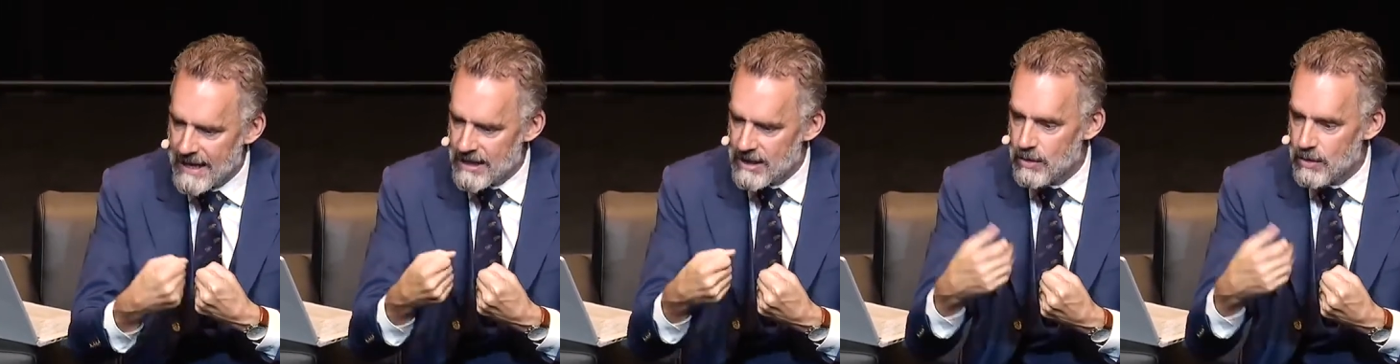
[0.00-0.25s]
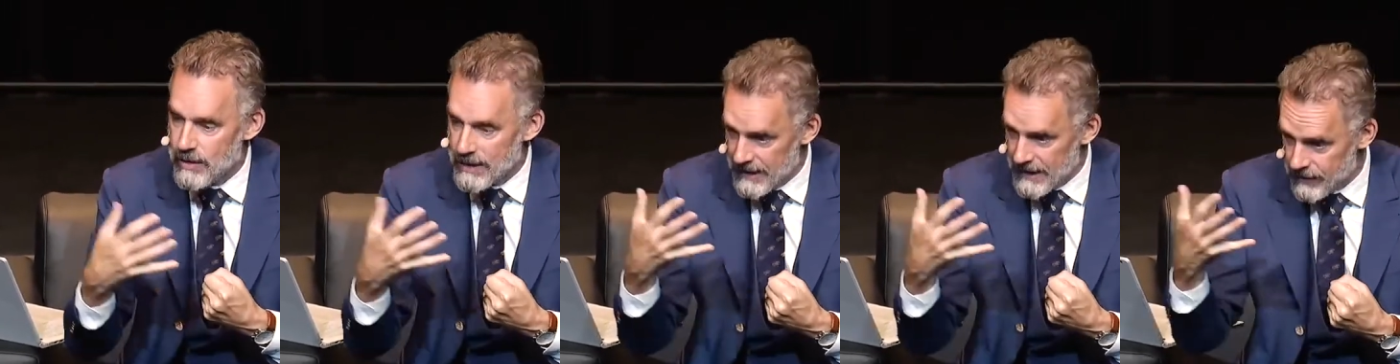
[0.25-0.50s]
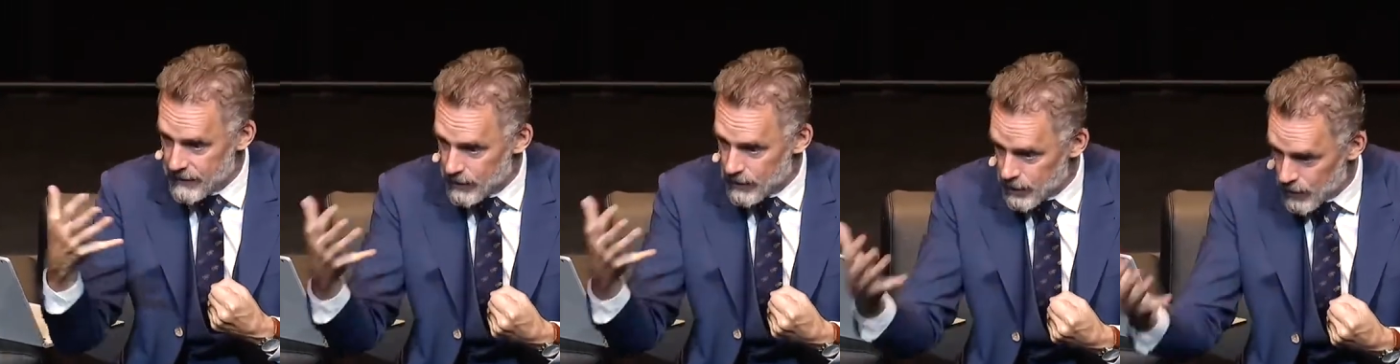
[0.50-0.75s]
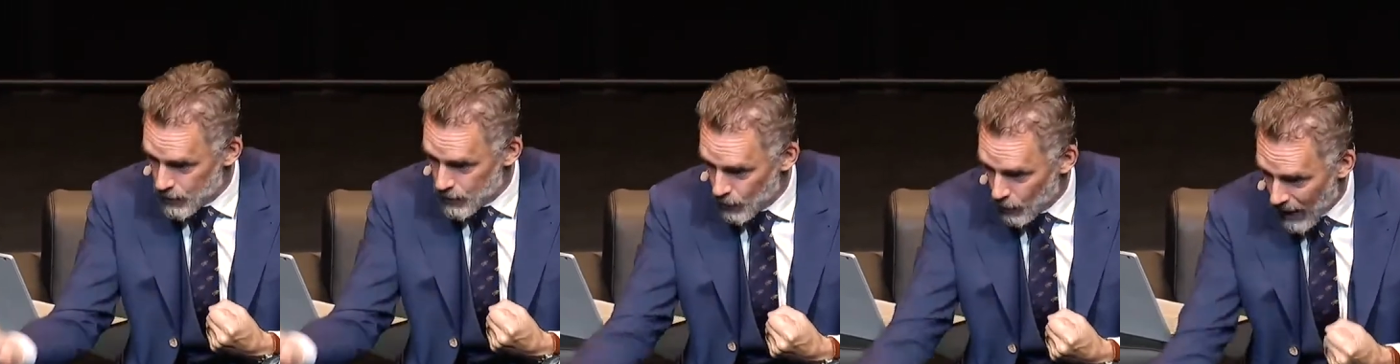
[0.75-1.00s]
And you can either
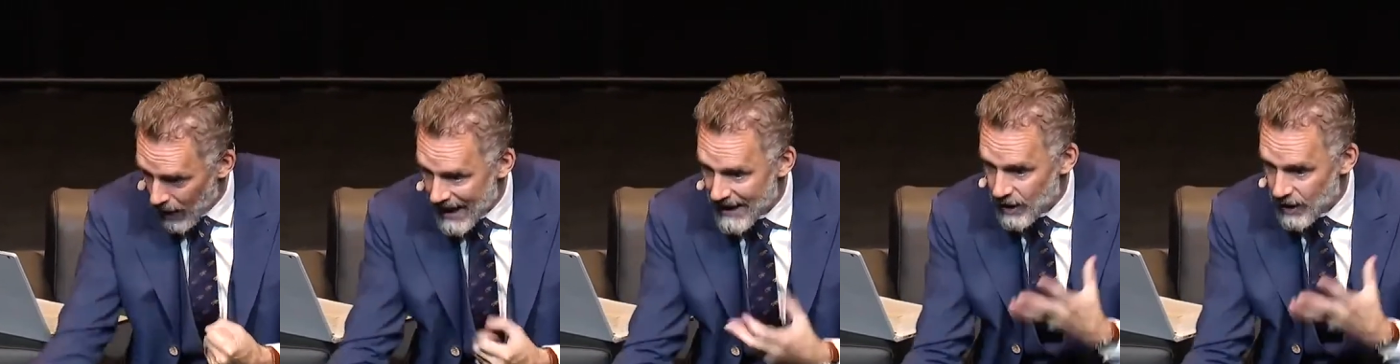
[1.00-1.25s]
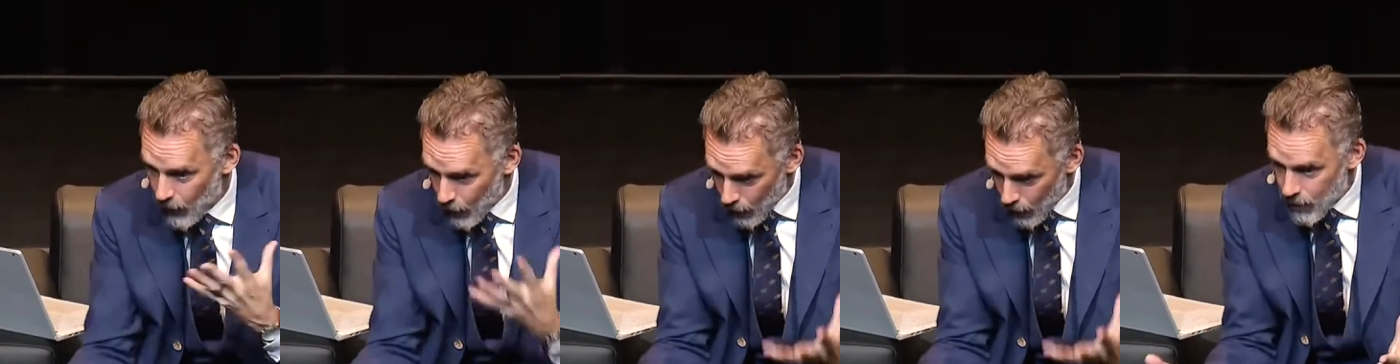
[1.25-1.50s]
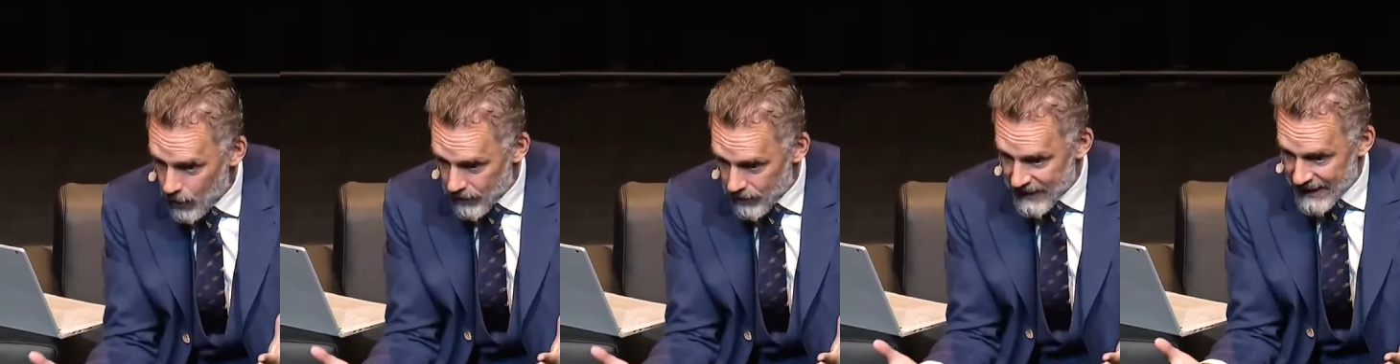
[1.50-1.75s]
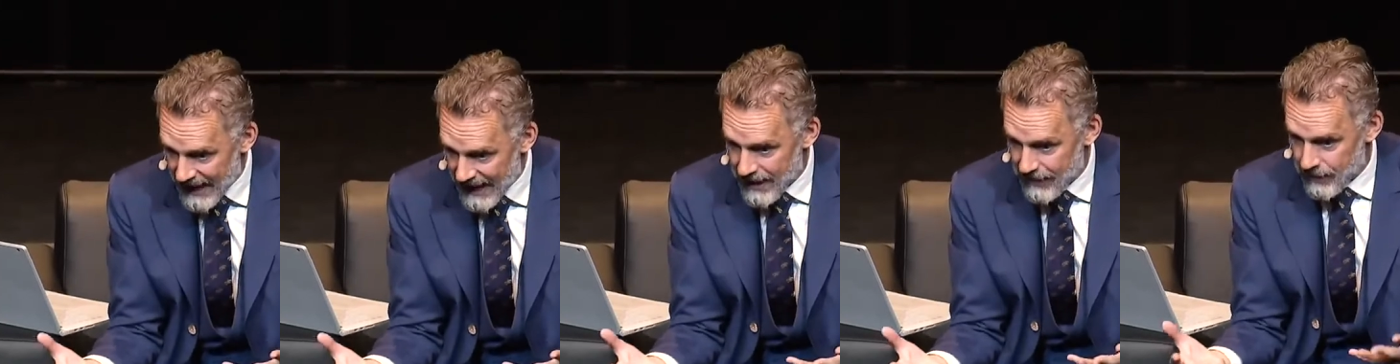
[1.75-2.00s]
do one or
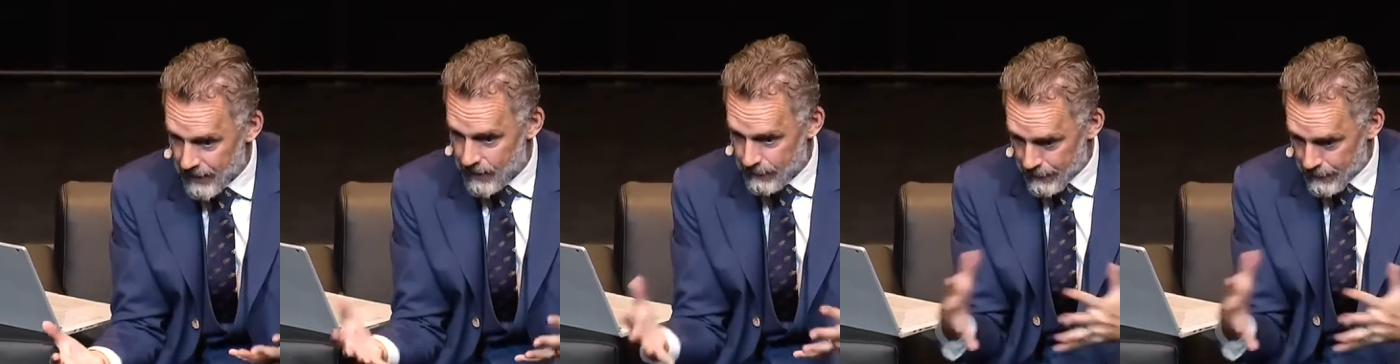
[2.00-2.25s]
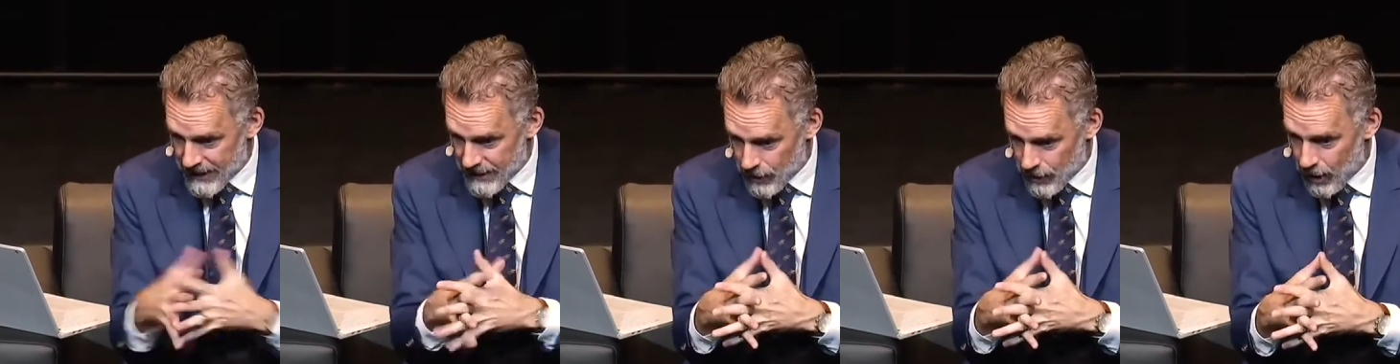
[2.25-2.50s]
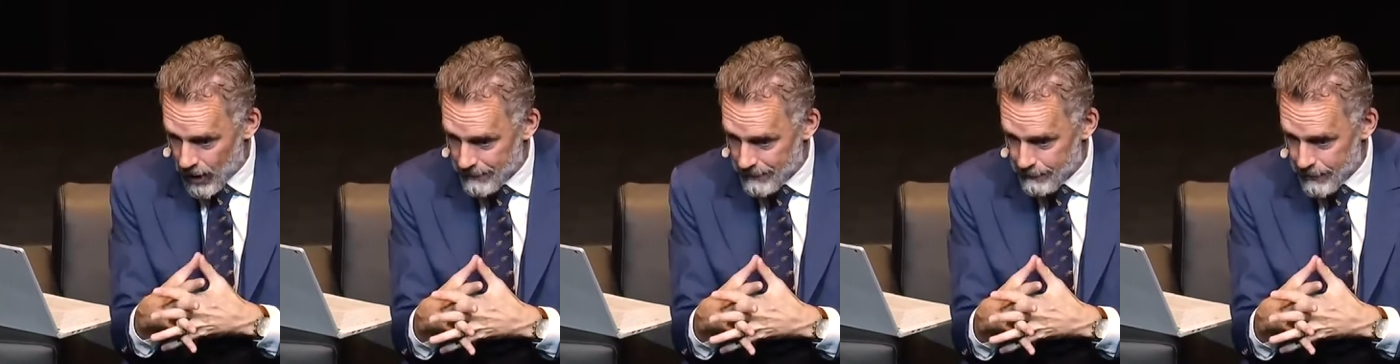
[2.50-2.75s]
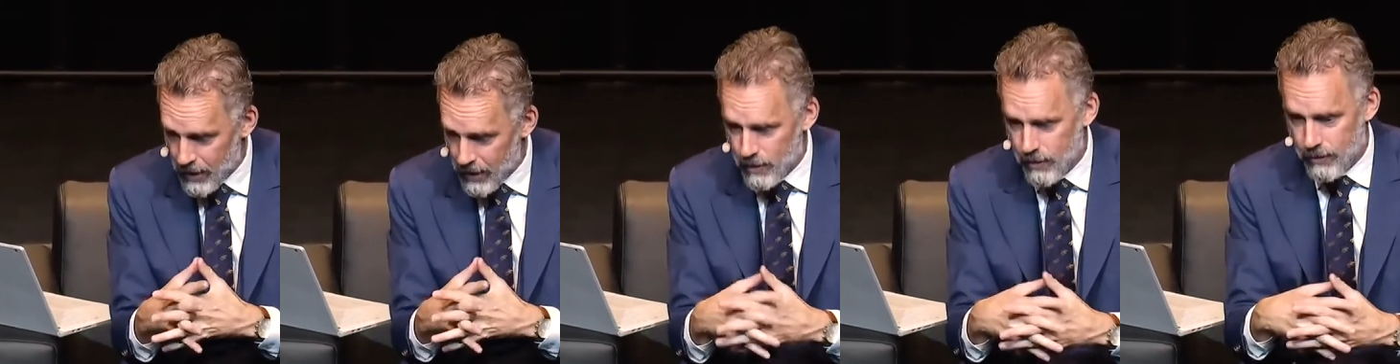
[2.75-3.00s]
the other, but
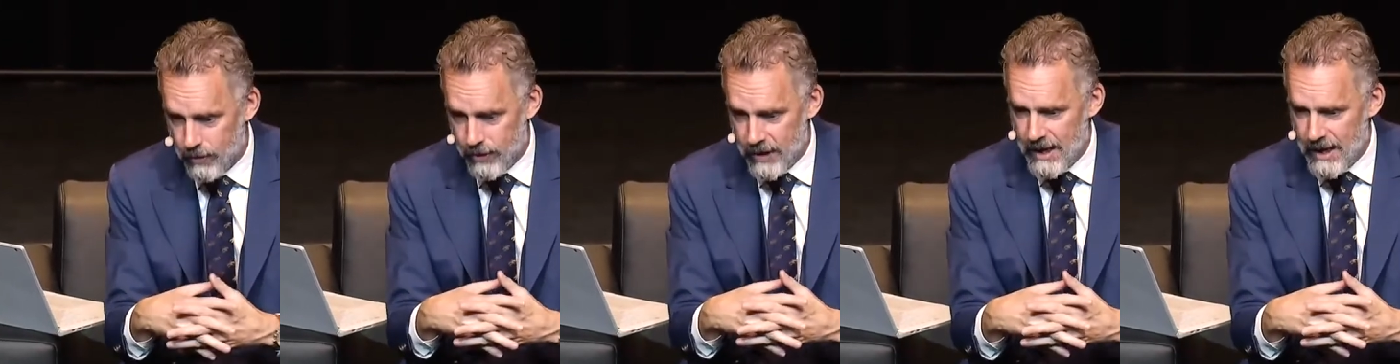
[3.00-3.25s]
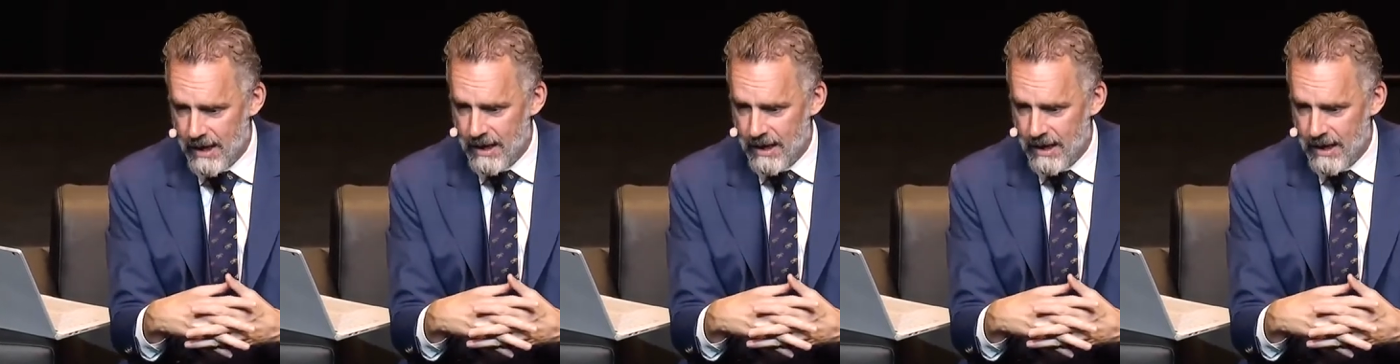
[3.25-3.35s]
not both.